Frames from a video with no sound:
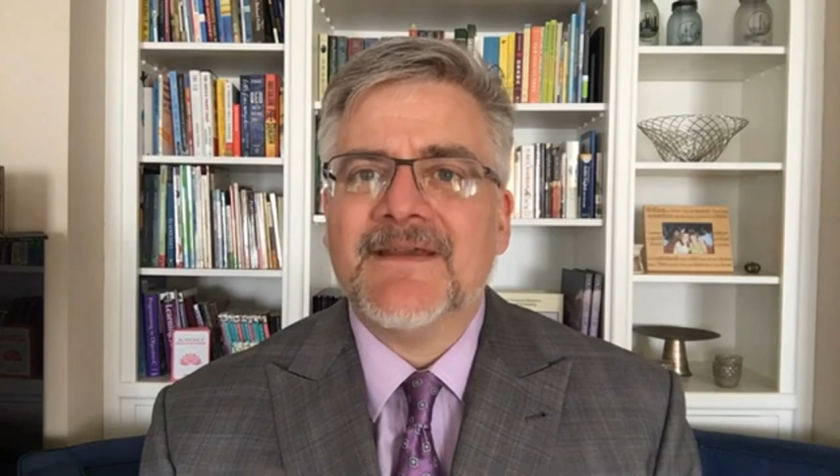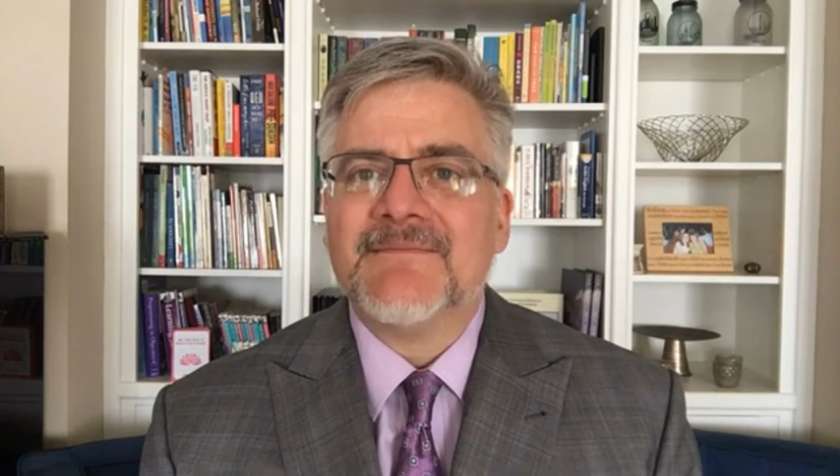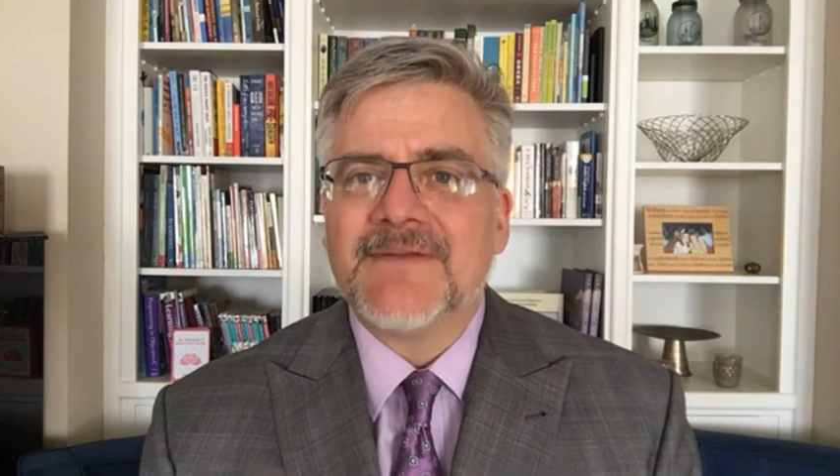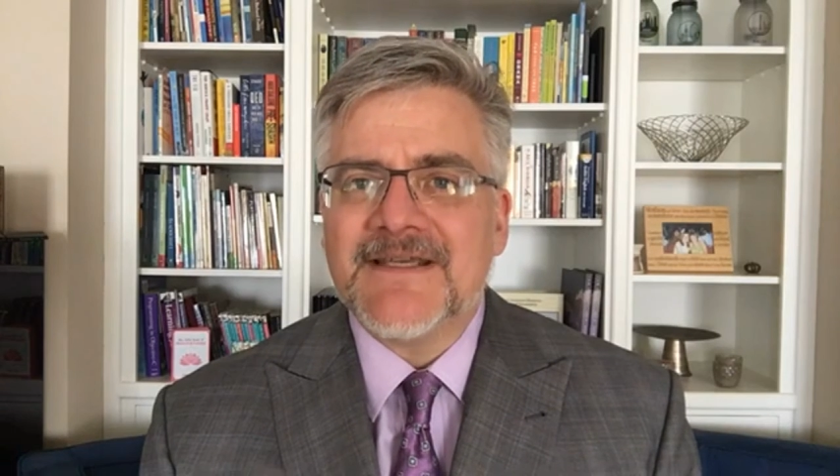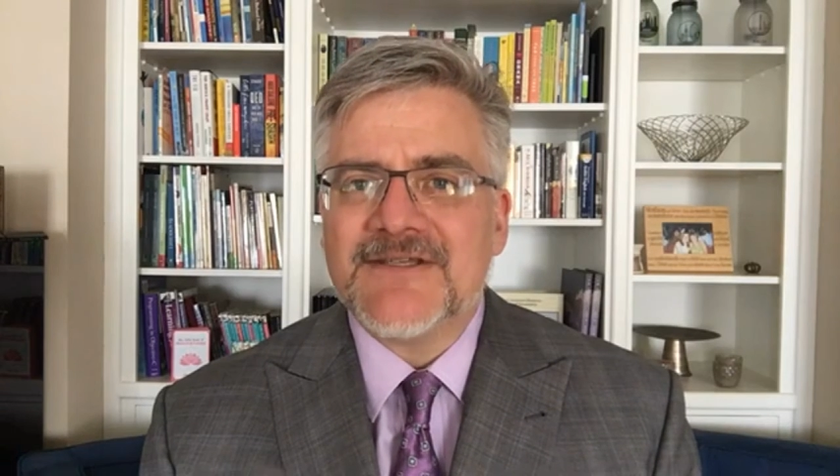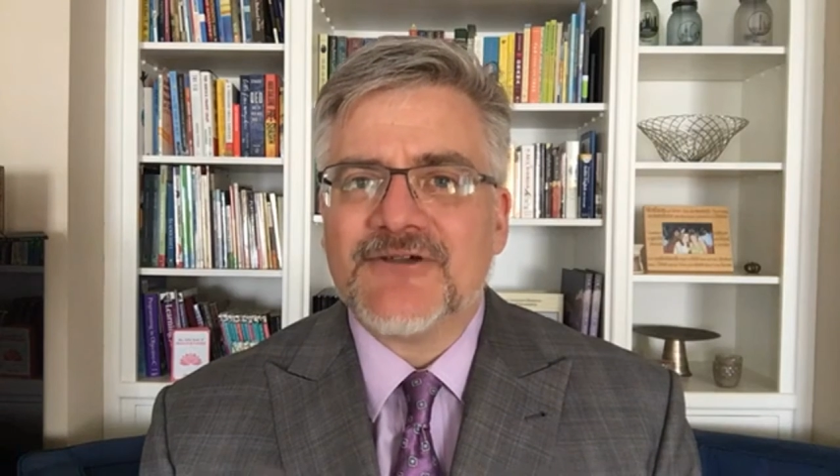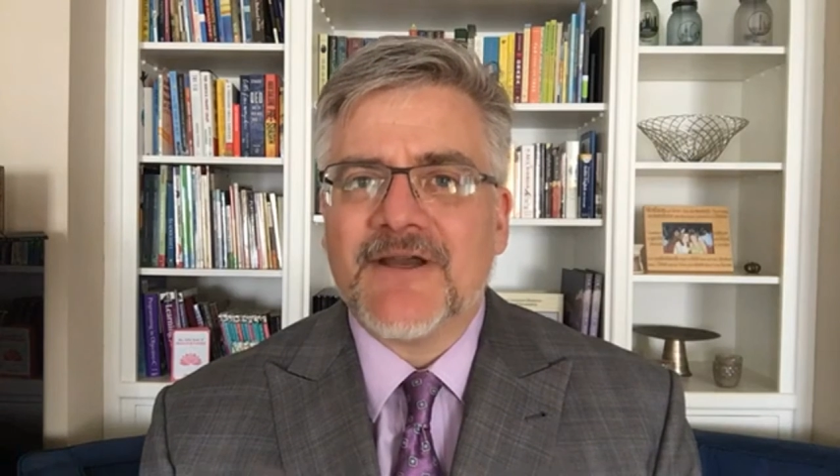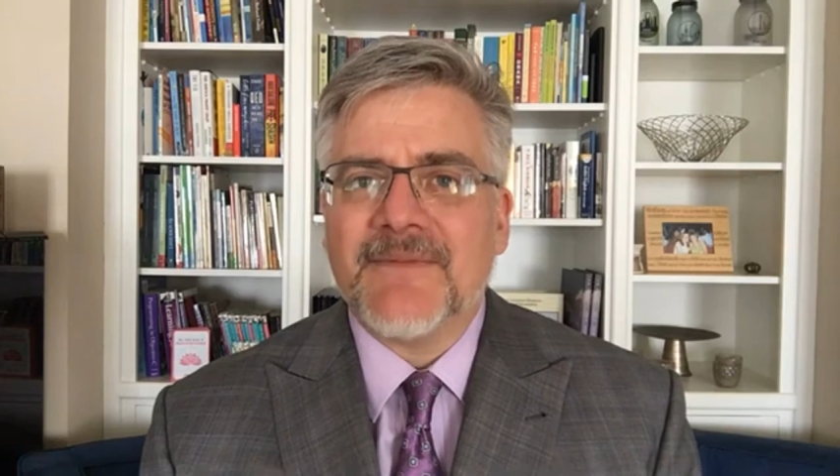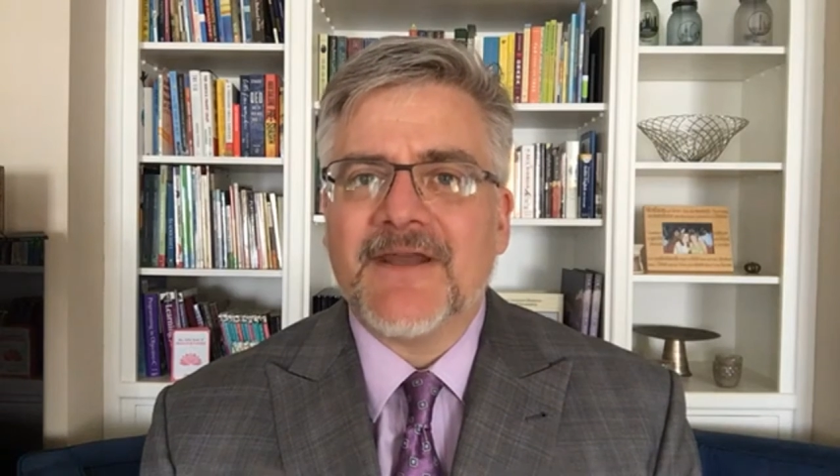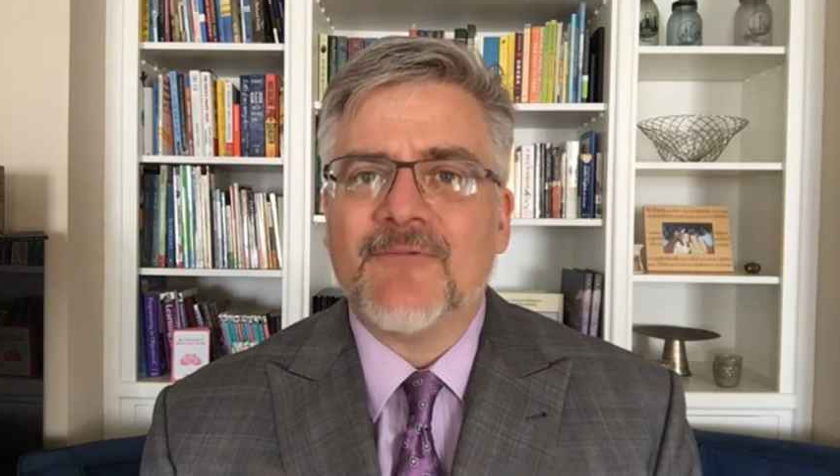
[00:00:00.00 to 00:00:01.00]
Please
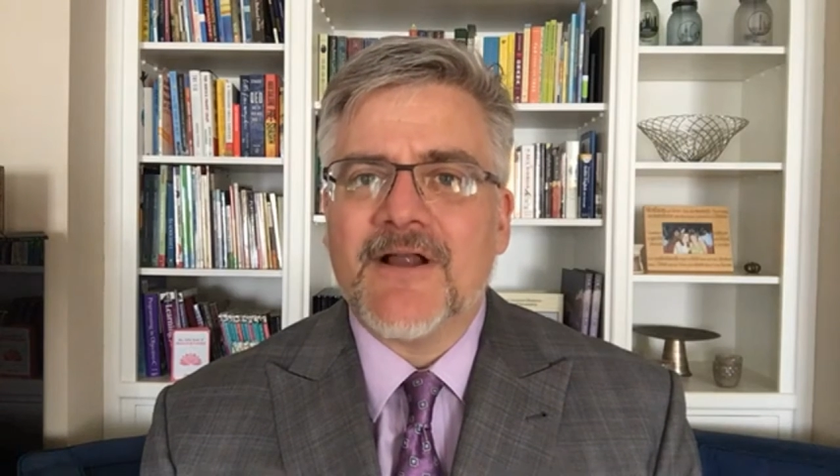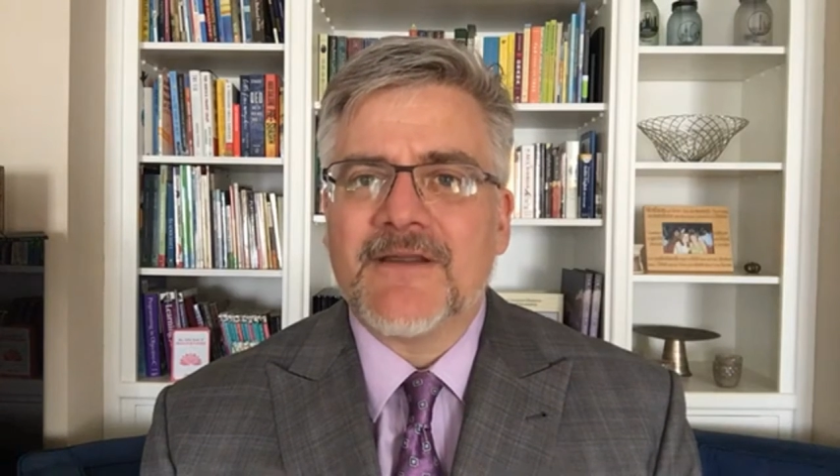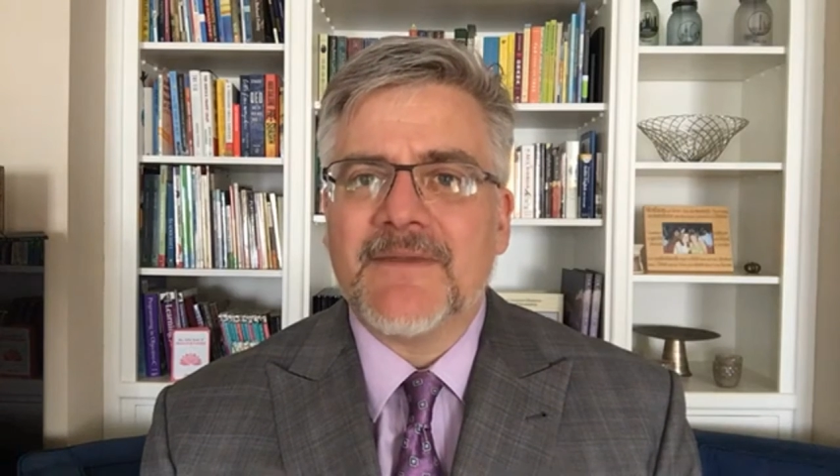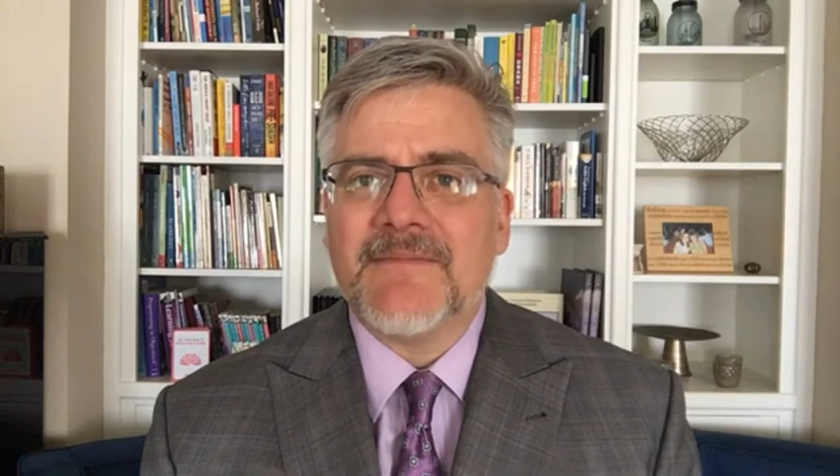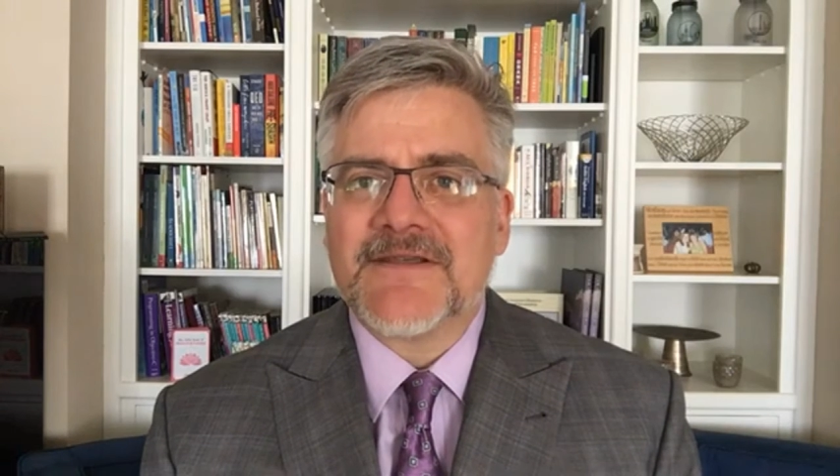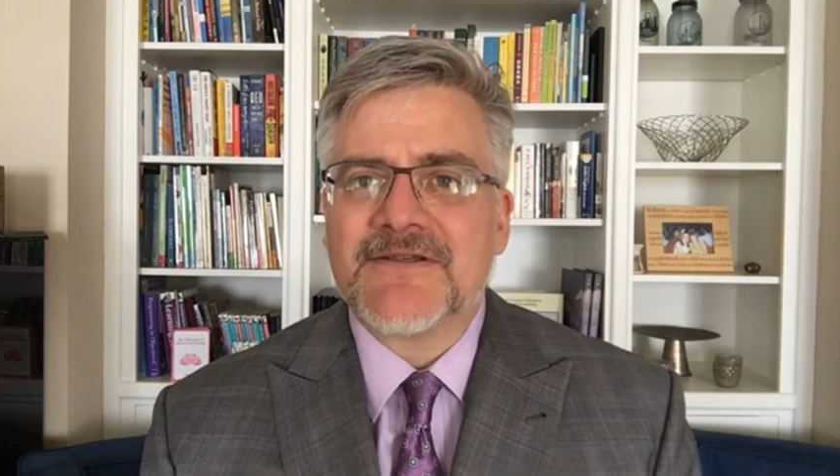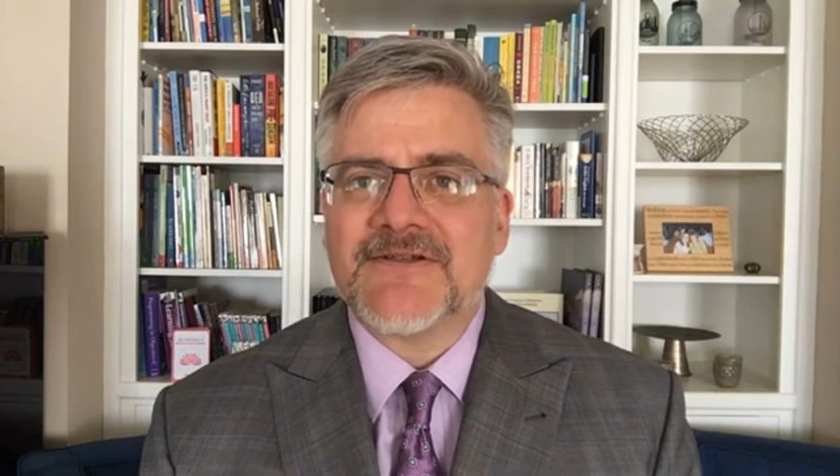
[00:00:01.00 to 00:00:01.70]
join me in welcoming Mr.